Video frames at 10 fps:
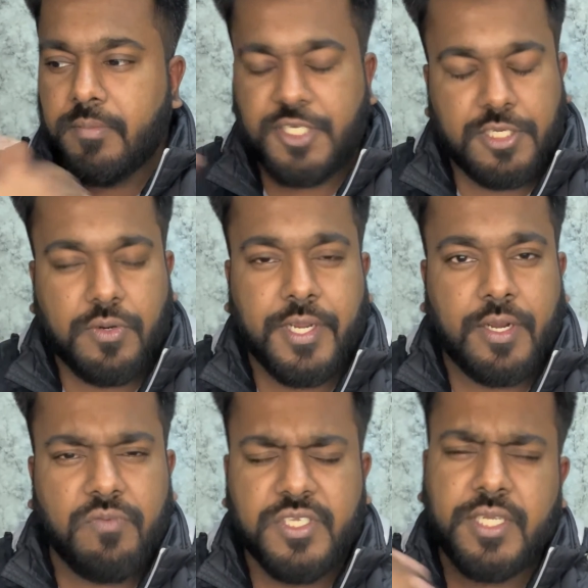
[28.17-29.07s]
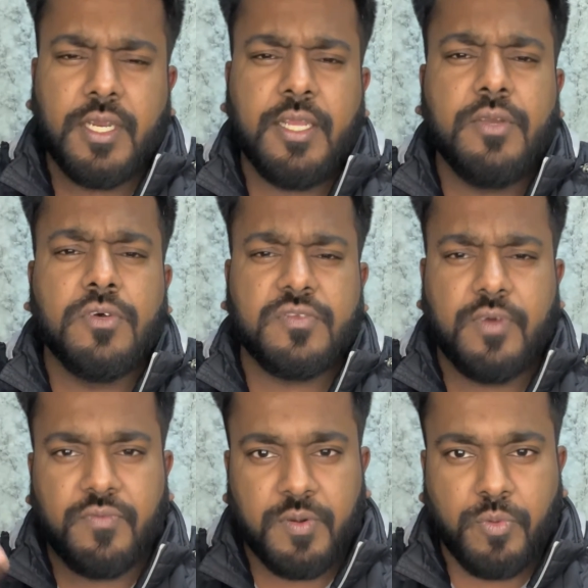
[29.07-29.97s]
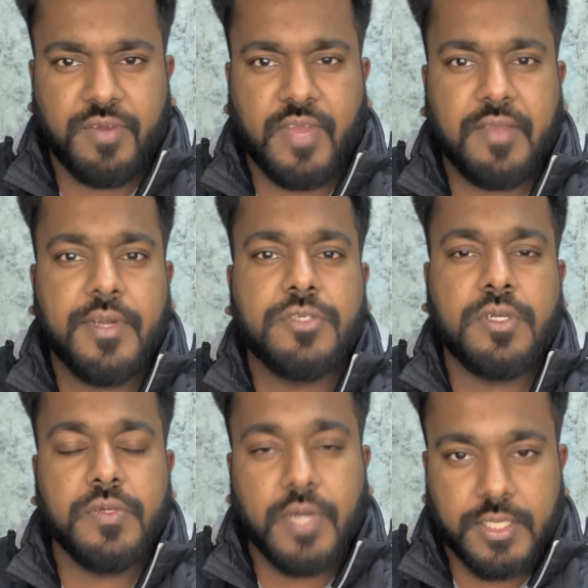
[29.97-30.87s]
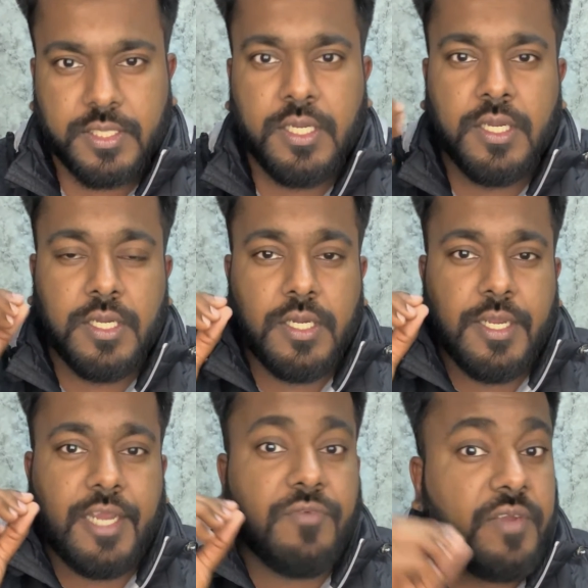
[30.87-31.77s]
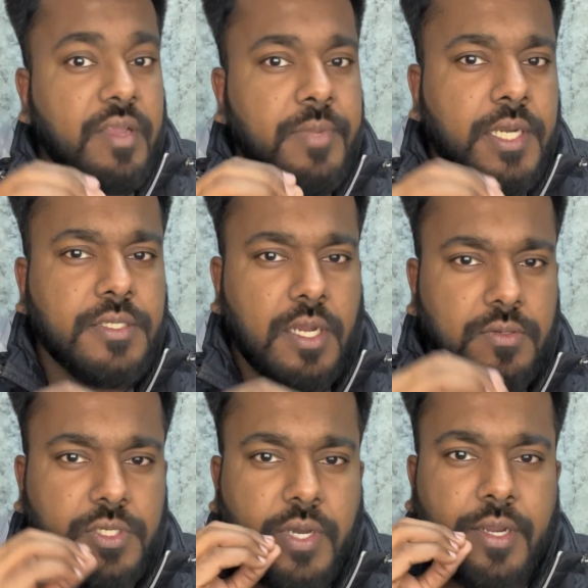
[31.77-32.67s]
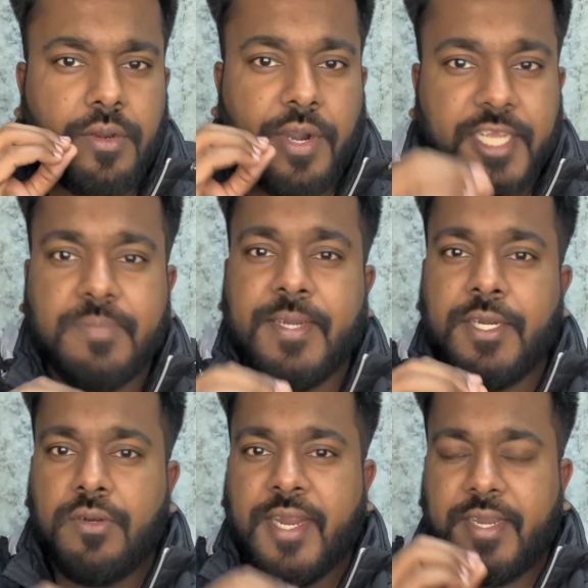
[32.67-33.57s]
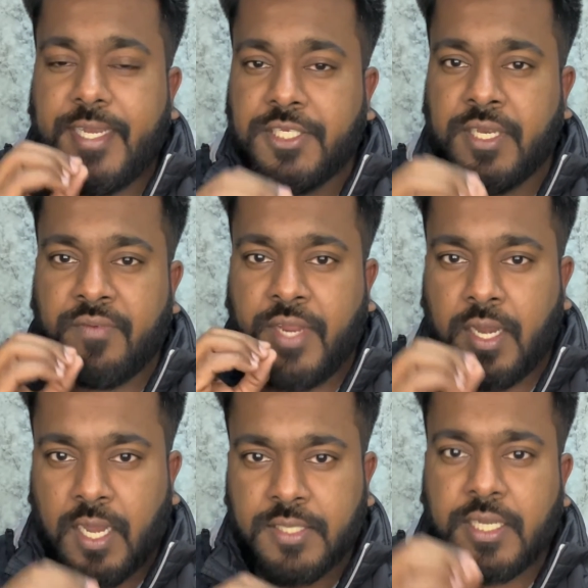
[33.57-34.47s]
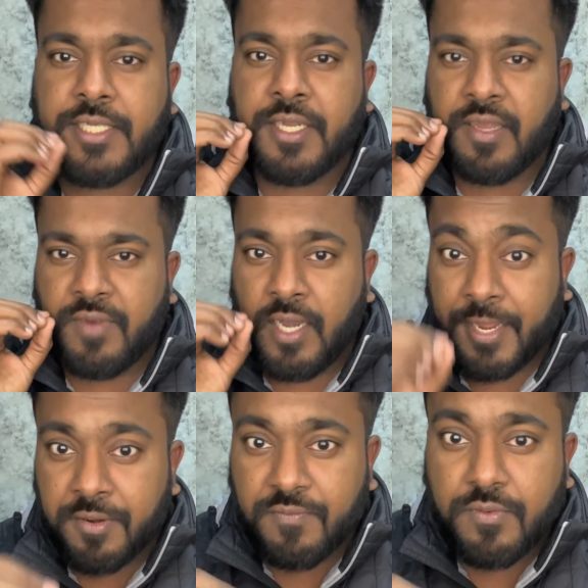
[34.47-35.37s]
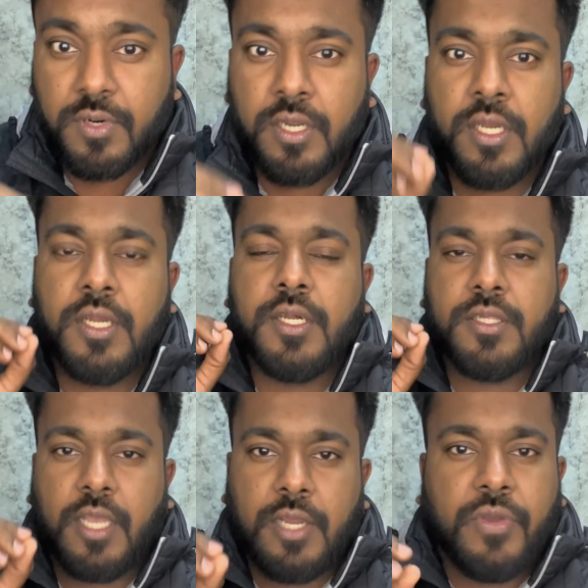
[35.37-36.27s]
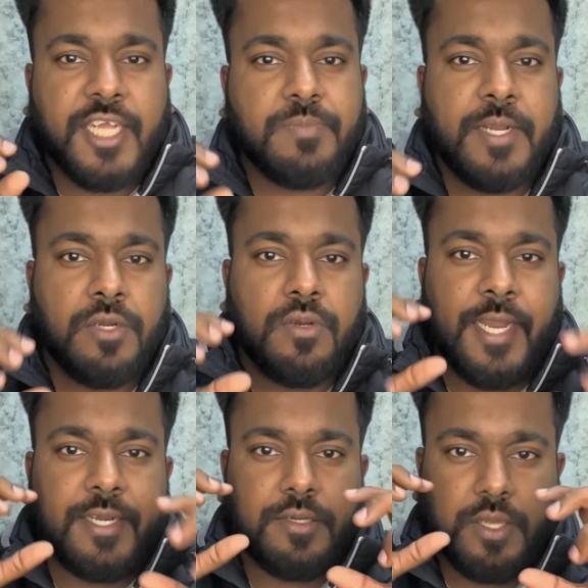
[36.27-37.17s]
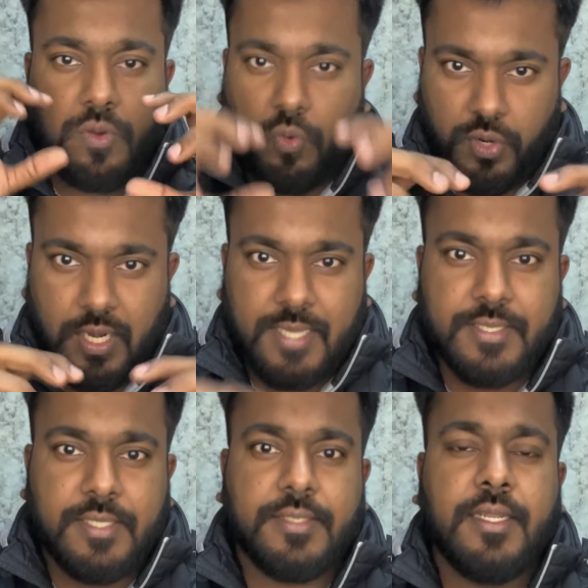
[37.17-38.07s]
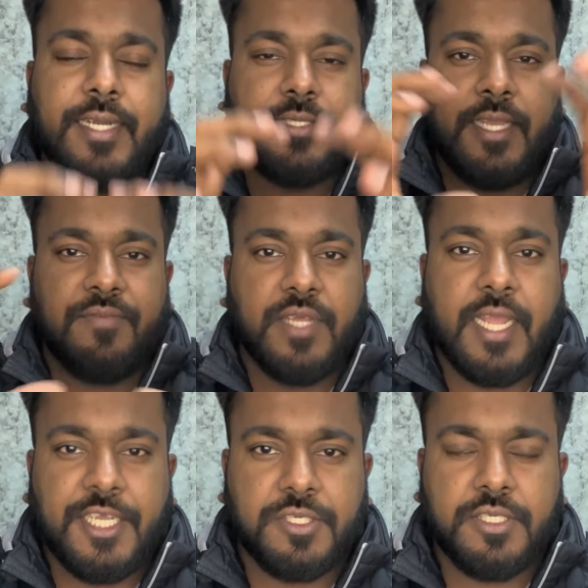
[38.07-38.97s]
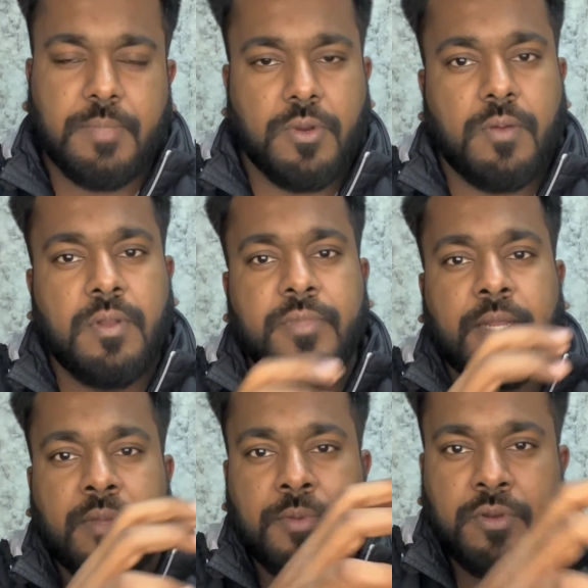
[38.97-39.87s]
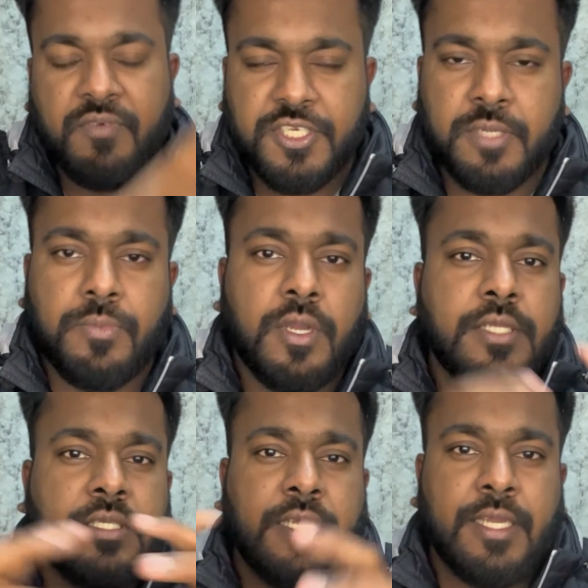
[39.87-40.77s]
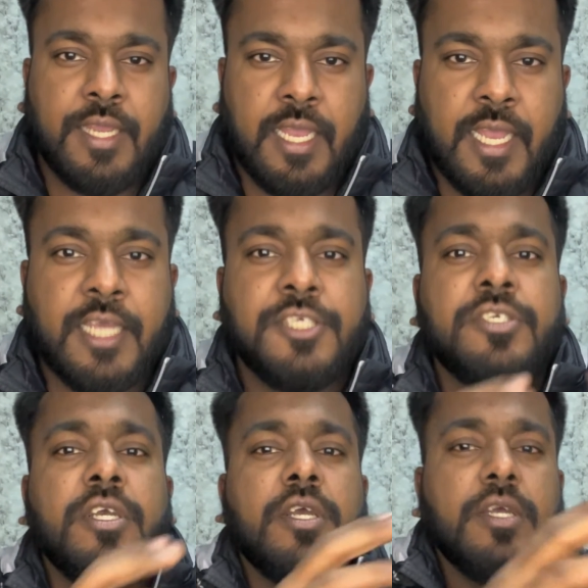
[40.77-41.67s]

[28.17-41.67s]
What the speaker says: machine coding round, which generally goes for 1.5 hours or 2 hours. In 45 minutes round, you are not expected to write each and every class, each and every line of code. There you are expected to write the core classes. Let's say if the cache is the problem, then maybe, you know, eviction policy, cache,